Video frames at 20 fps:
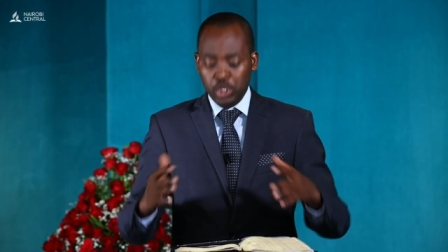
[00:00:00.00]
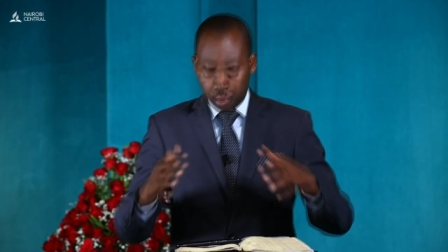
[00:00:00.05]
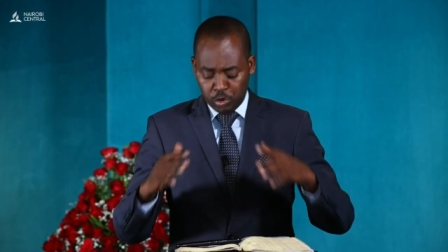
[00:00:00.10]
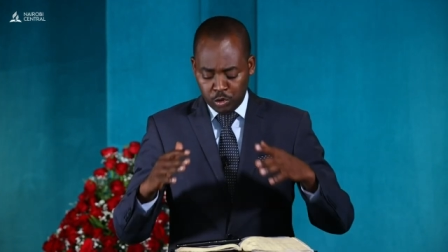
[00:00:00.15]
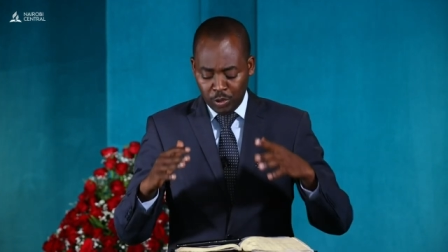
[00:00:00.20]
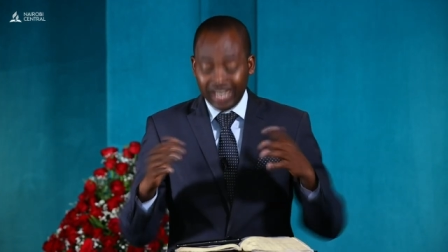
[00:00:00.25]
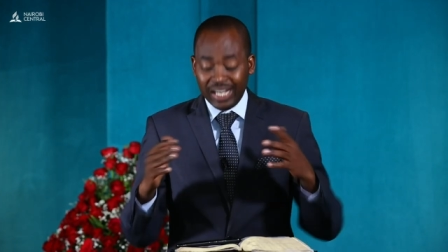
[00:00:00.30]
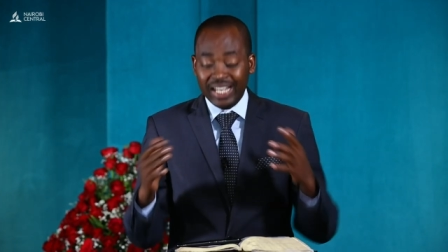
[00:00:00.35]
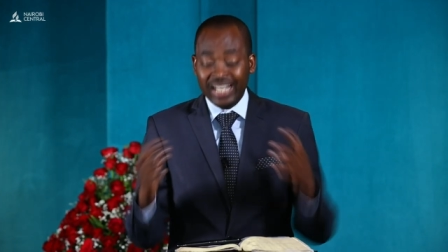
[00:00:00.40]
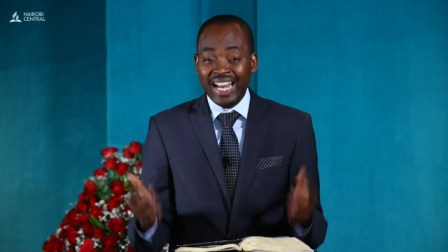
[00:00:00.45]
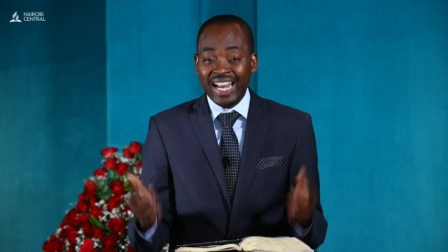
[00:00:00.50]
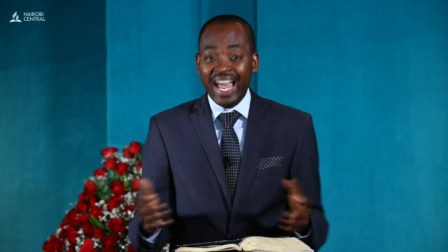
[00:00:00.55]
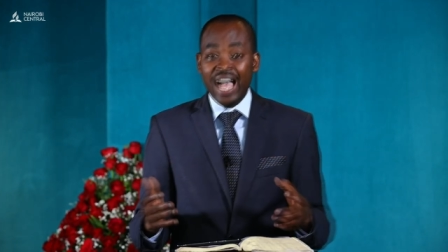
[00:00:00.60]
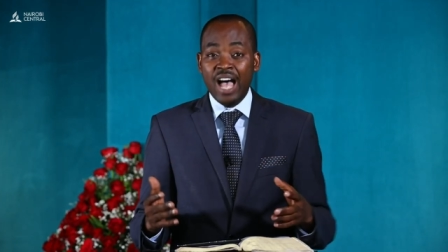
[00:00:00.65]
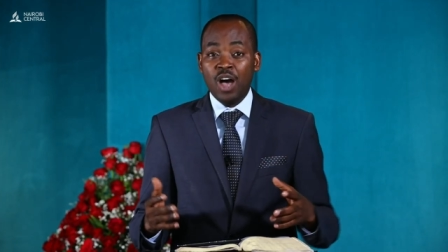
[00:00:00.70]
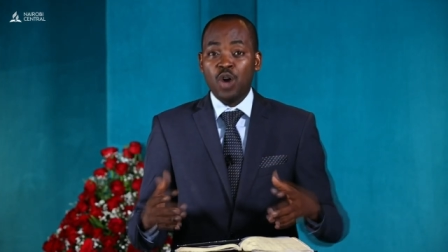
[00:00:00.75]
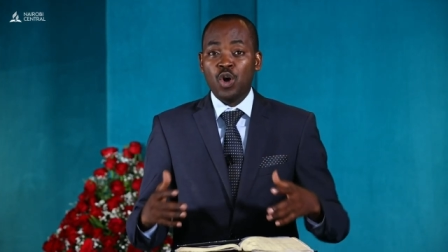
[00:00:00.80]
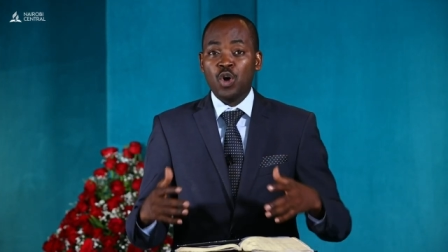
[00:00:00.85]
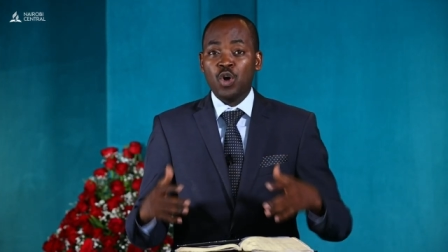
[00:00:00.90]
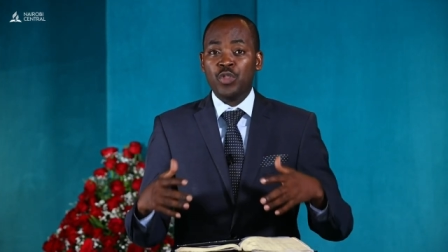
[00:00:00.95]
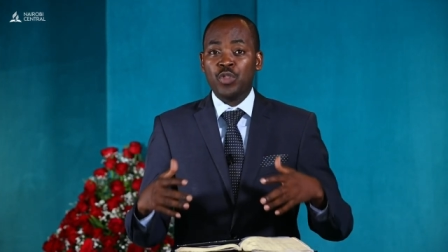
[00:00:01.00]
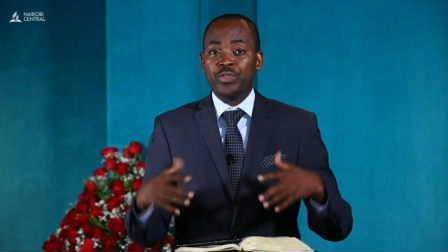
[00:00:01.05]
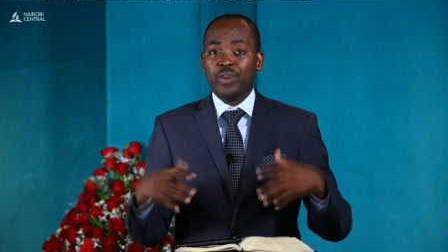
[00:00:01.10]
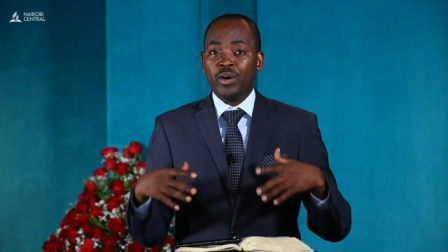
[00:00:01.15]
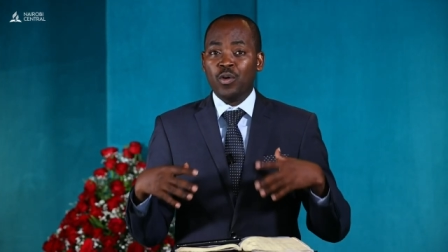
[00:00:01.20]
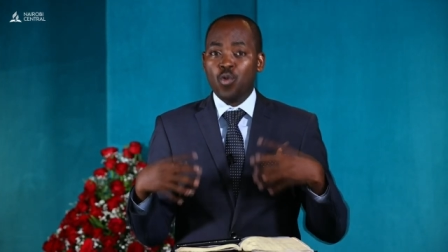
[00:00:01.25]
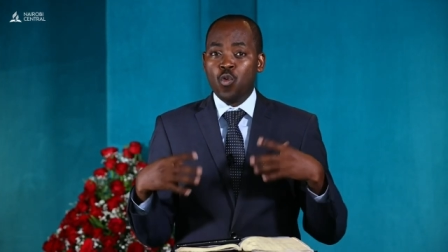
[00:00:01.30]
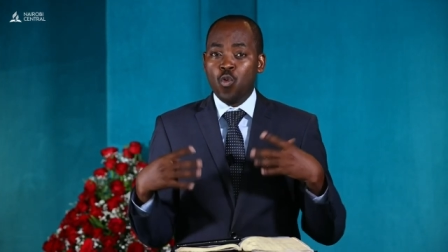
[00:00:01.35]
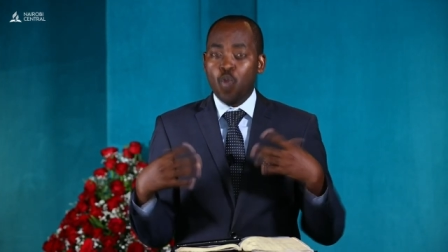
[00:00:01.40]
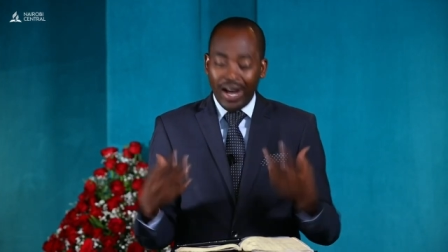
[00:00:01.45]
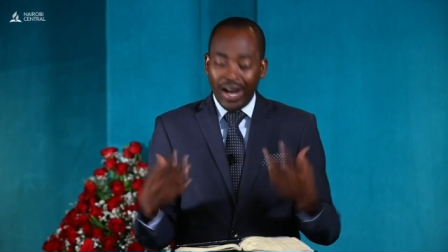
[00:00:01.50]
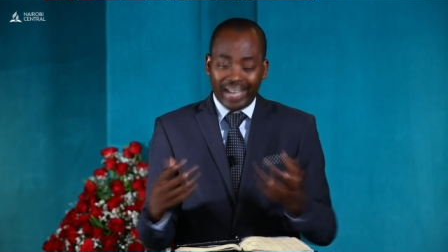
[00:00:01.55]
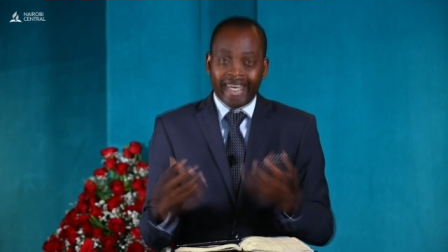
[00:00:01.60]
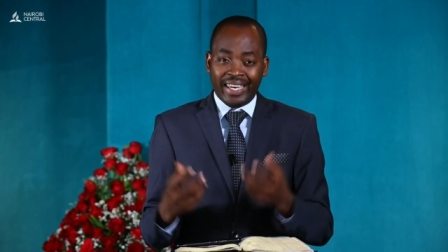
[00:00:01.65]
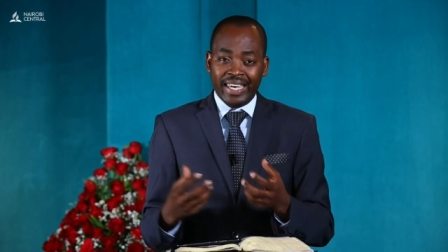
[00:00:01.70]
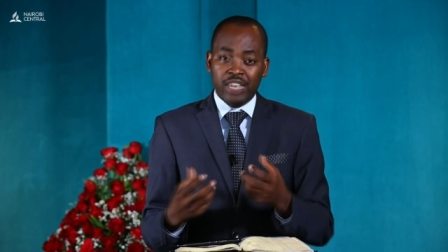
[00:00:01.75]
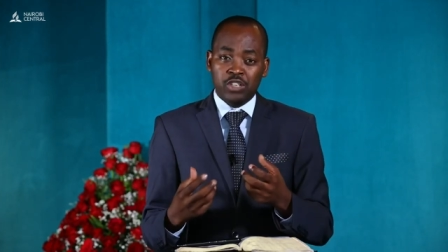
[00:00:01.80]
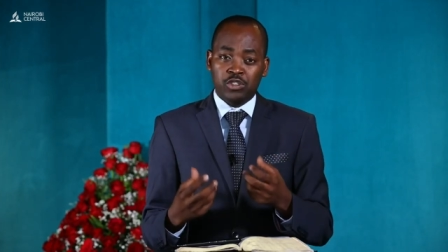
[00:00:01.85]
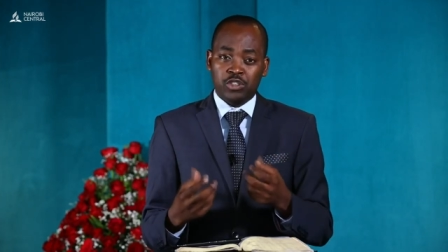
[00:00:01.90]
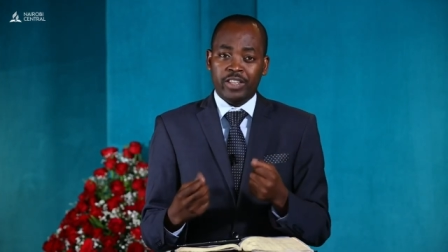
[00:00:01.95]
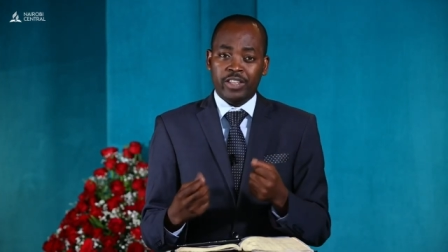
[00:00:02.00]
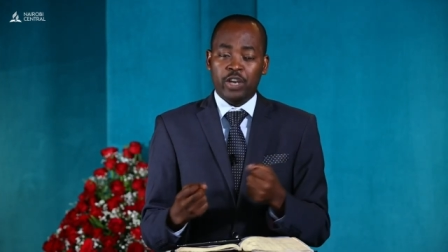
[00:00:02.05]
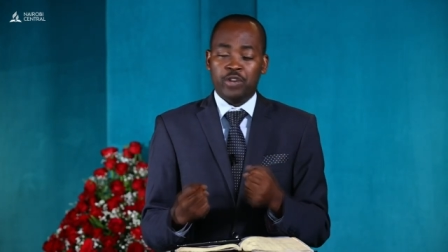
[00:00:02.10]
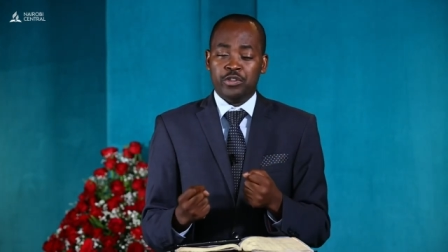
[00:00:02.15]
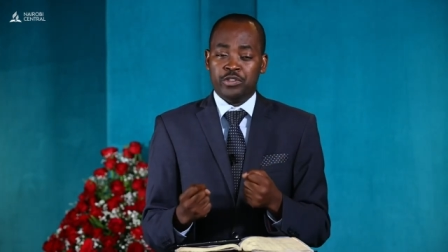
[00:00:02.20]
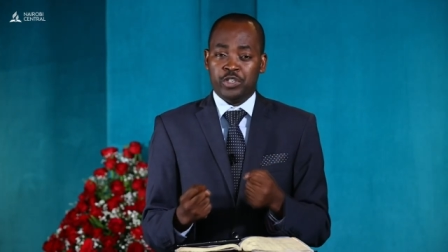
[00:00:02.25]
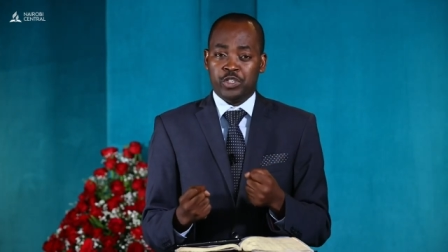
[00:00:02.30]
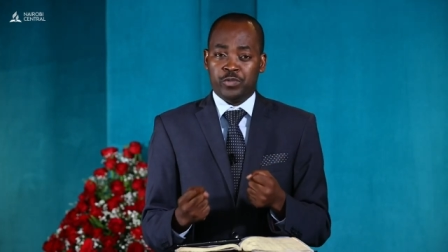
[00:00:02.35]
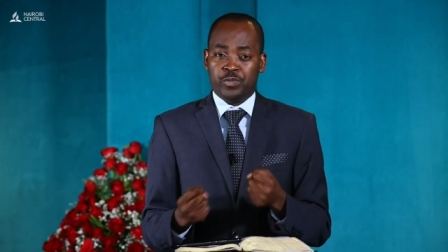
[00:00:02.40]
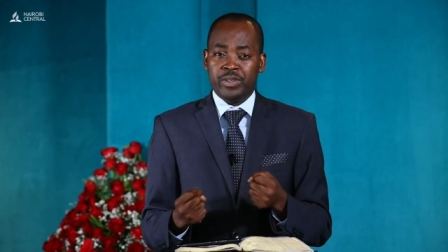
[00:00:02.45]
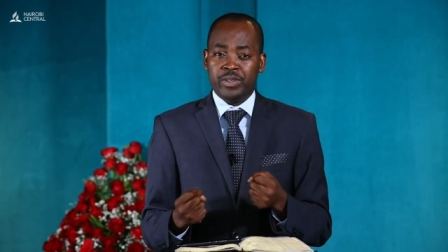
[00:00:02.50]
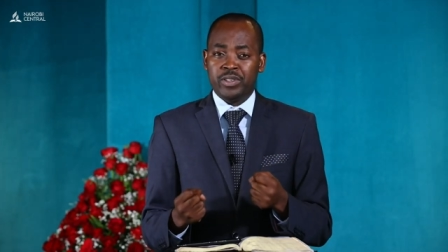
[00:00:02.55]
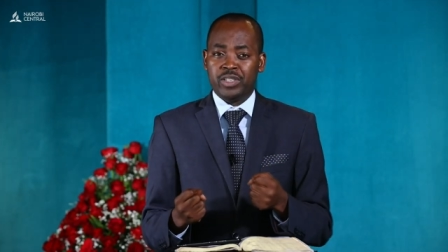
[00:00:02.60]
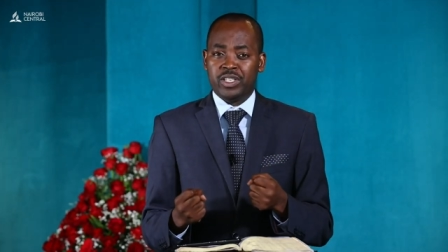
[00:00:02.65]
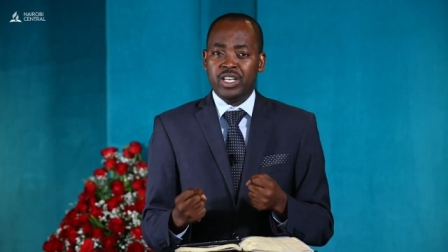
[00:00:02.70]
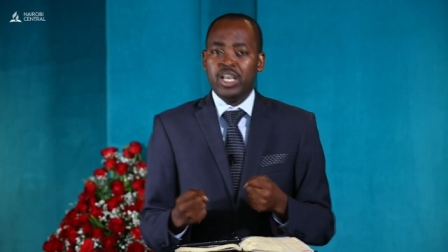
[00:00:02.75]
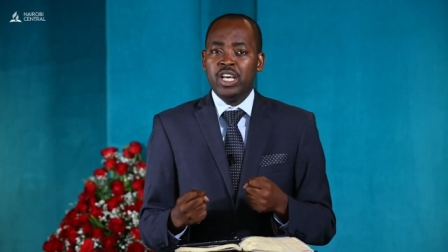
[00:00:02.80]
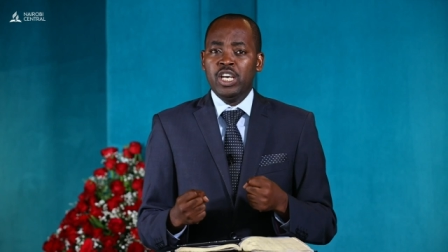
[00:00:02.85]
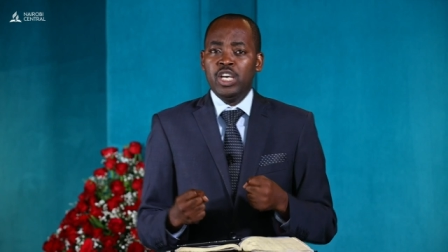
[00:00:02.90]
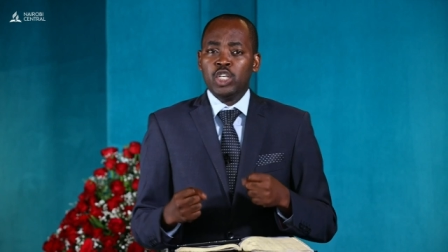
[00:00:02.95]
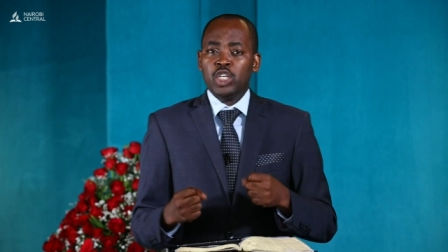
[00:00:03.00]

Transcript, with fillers: to allow the workings of the Holy Spirit,